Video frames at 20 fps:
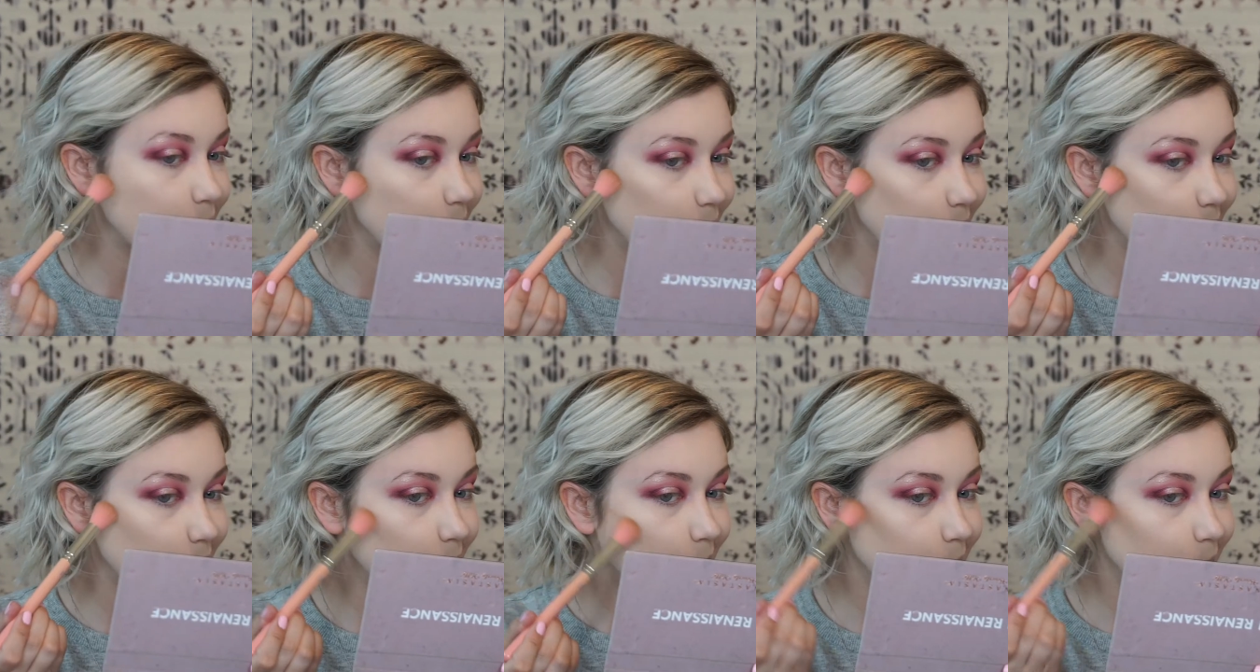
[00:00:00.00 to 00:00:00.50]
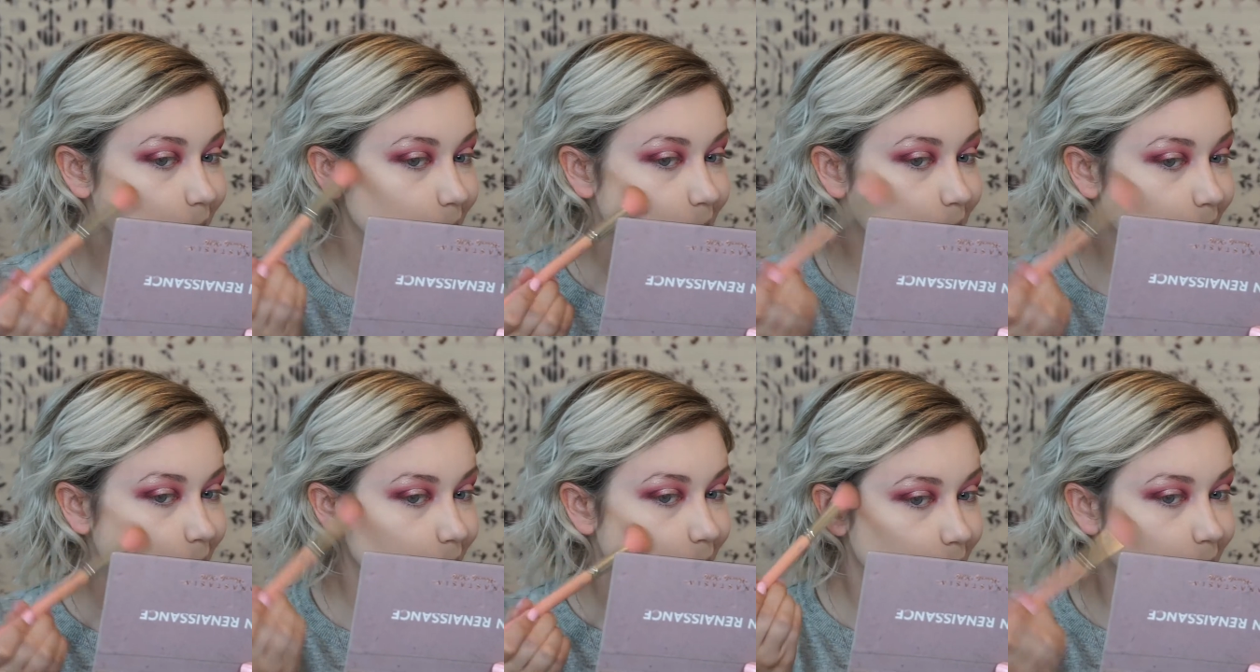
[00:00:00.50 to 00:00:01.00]
I'm gonna
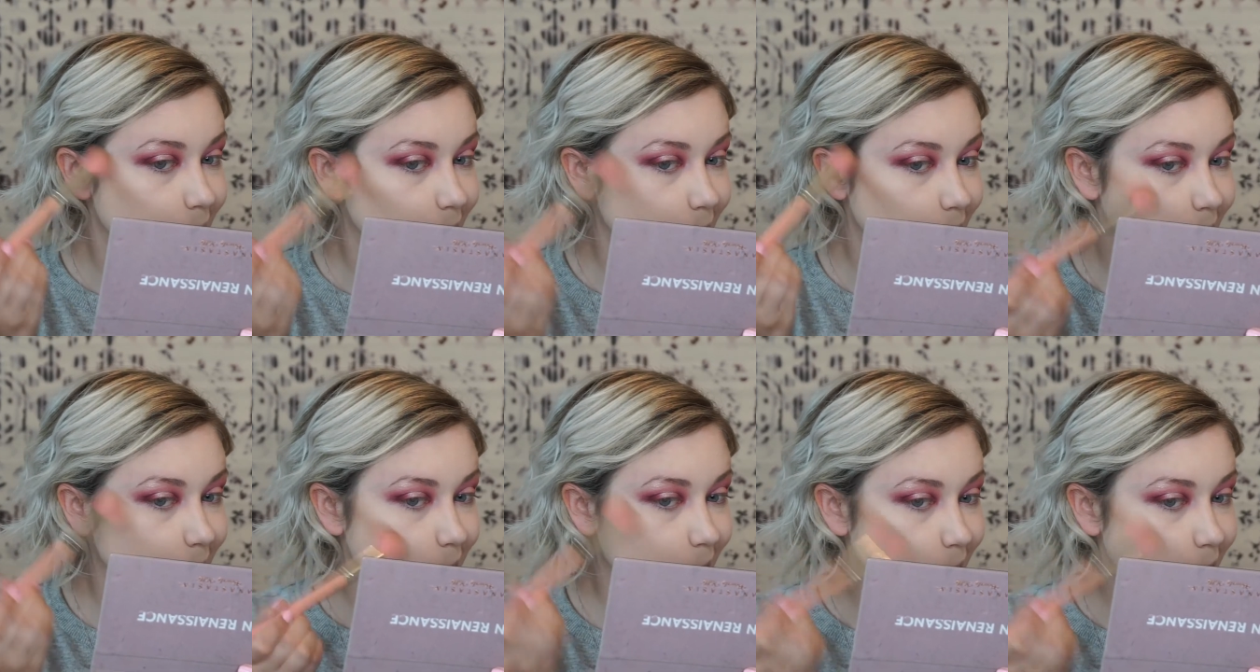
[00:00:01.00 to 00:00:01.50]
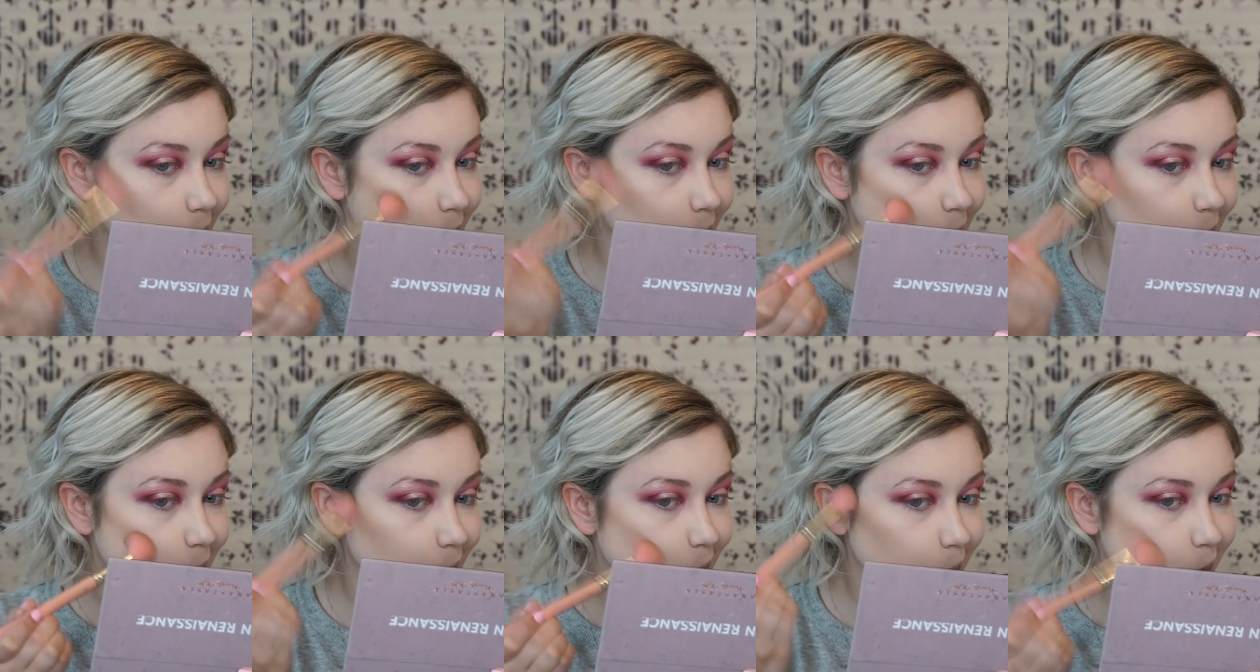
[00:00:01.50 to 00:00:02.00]
do some
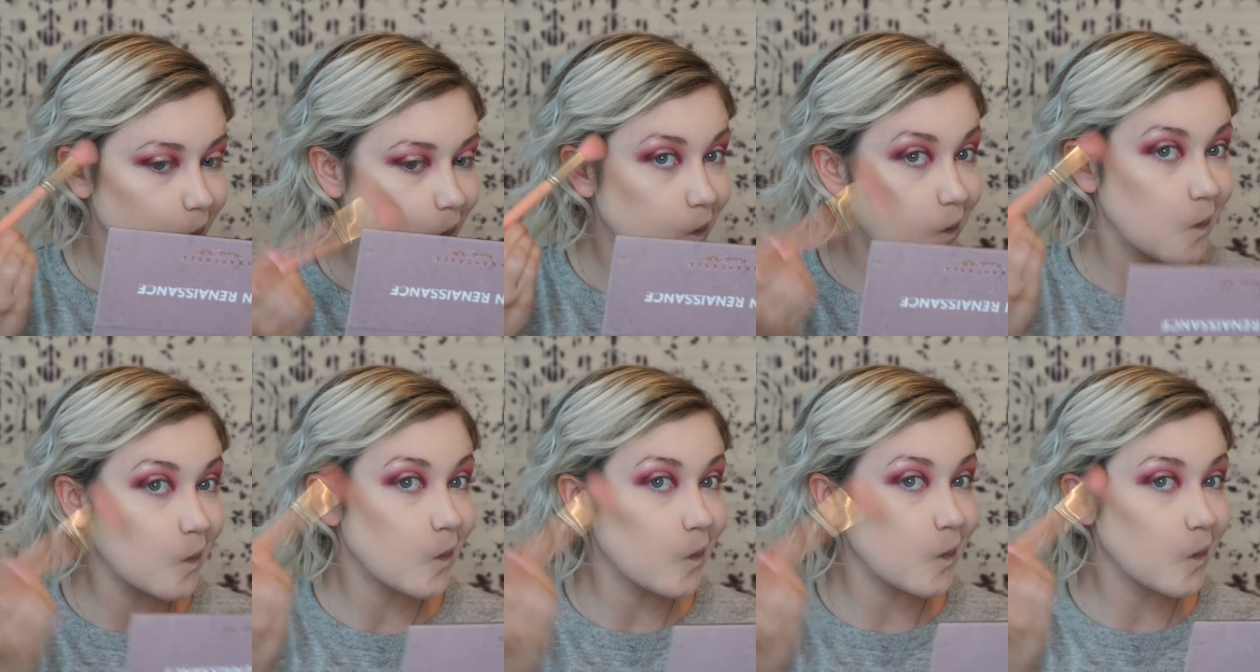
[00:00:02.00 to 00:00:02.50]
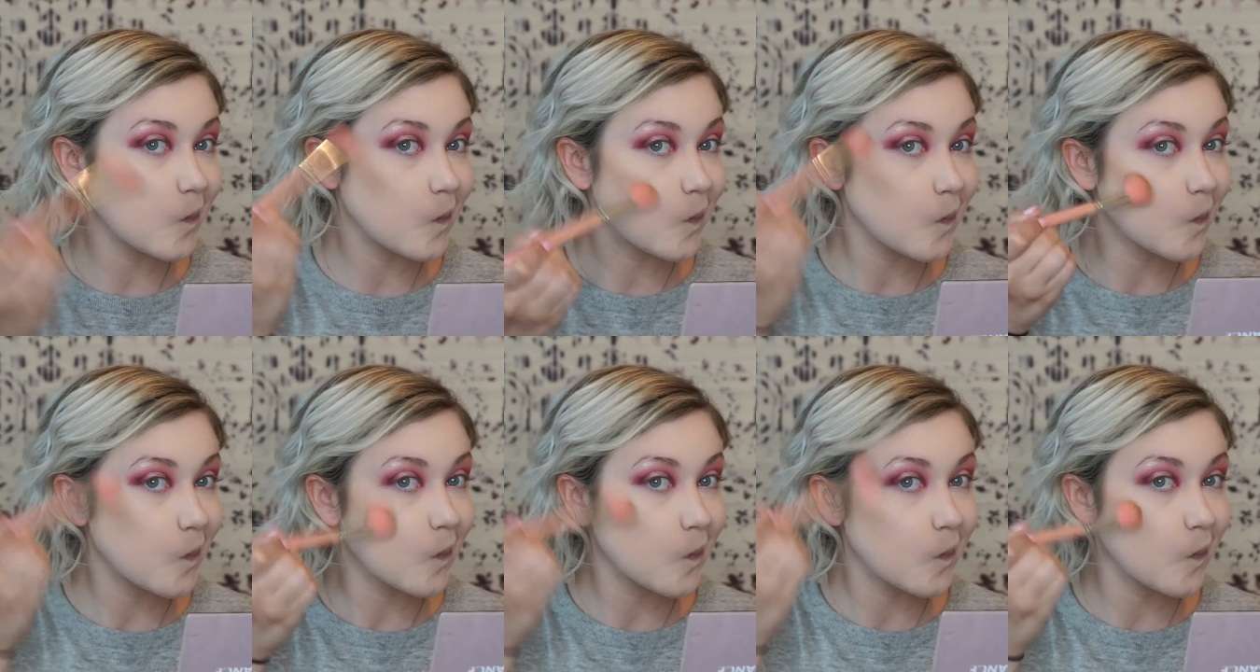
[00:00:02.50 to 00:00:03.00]
contouring right
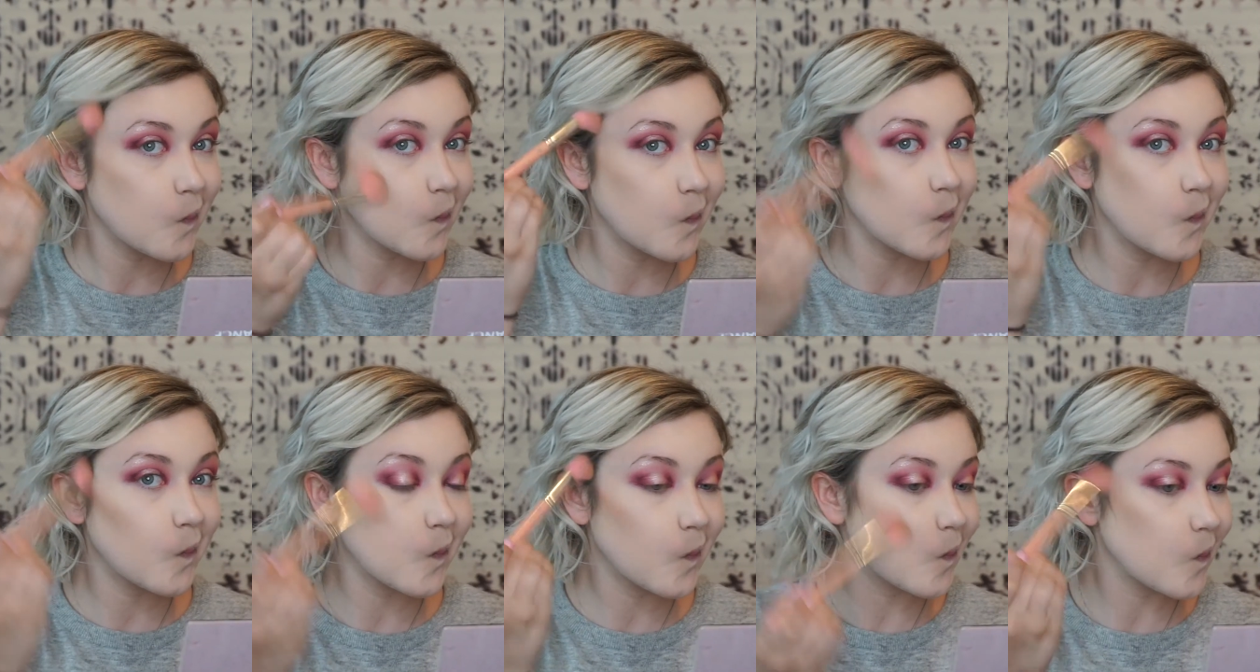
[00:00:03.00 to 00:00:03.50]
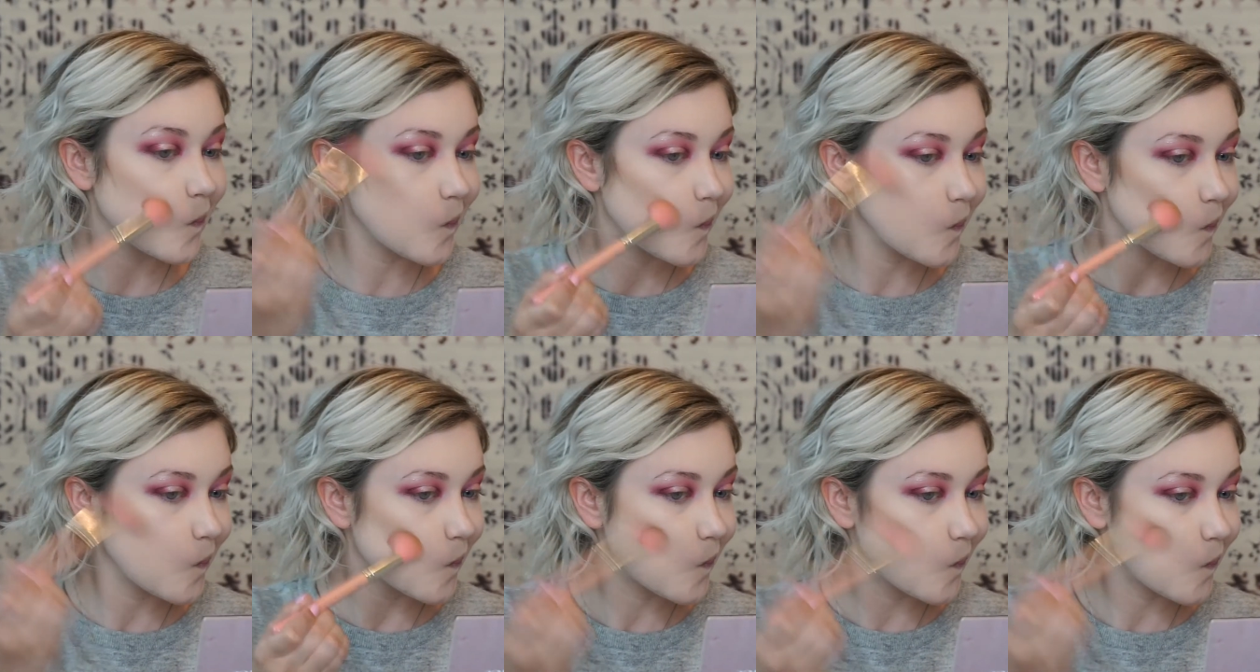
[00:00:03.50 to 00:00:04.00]
under the
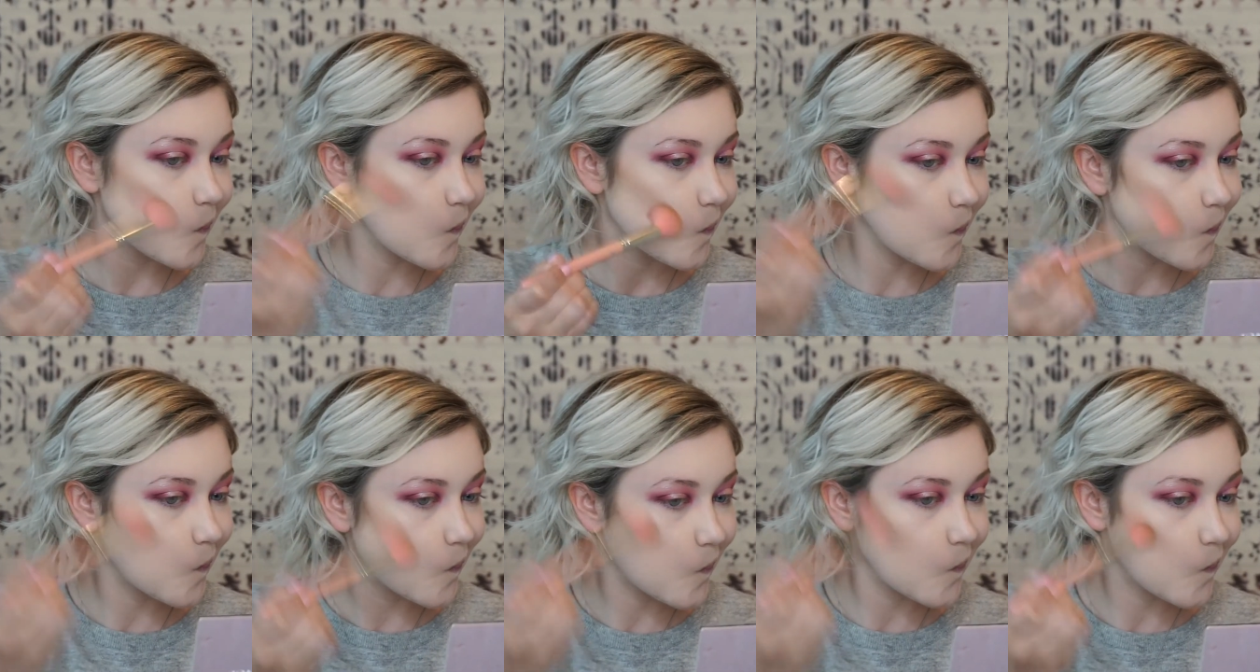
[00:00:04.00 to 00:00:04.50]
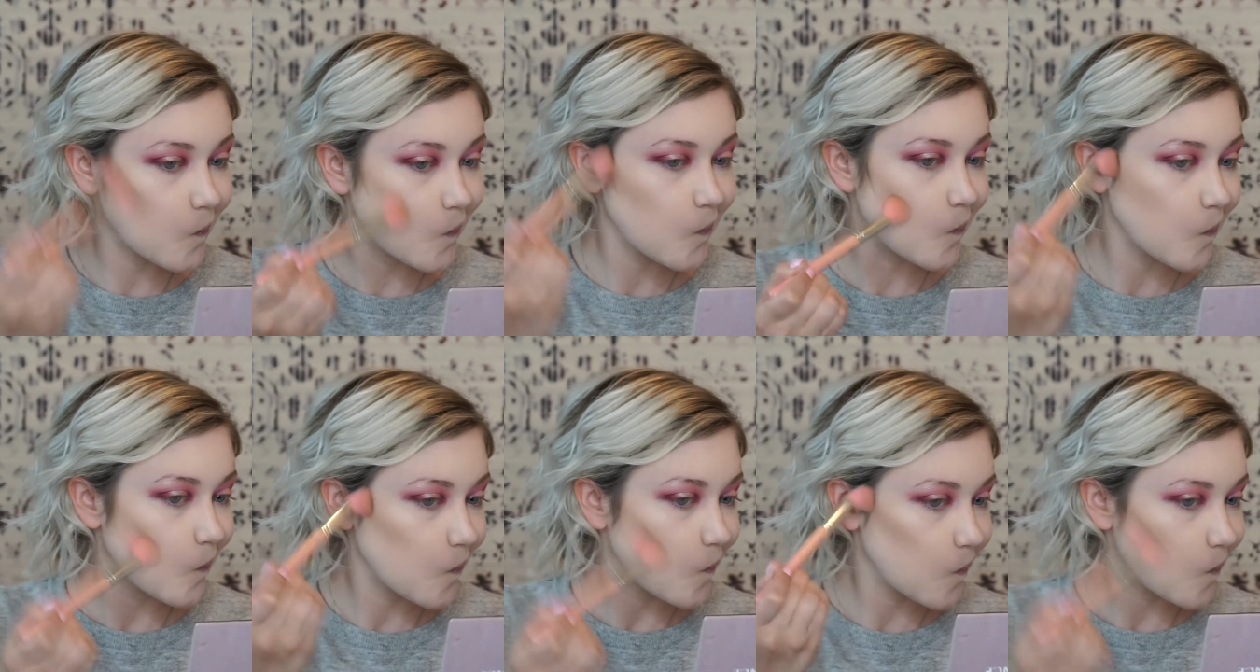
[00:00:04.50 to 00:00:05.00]
cheekbone, sculpt
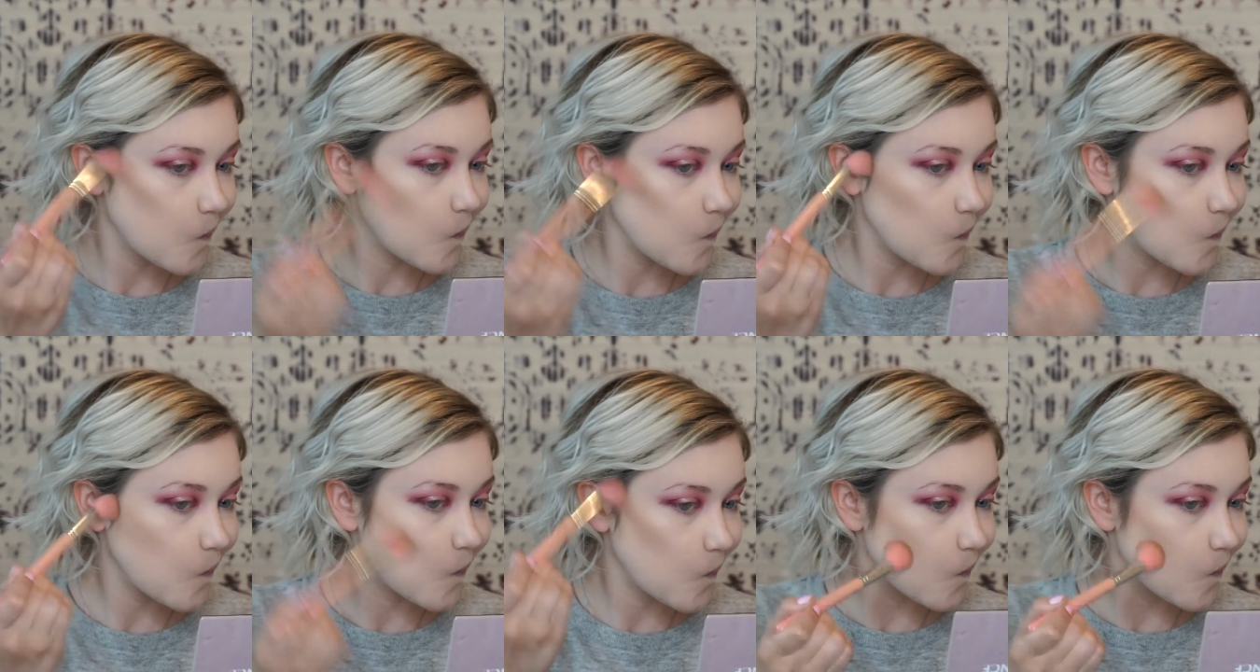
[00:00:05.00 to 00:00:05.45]
it out,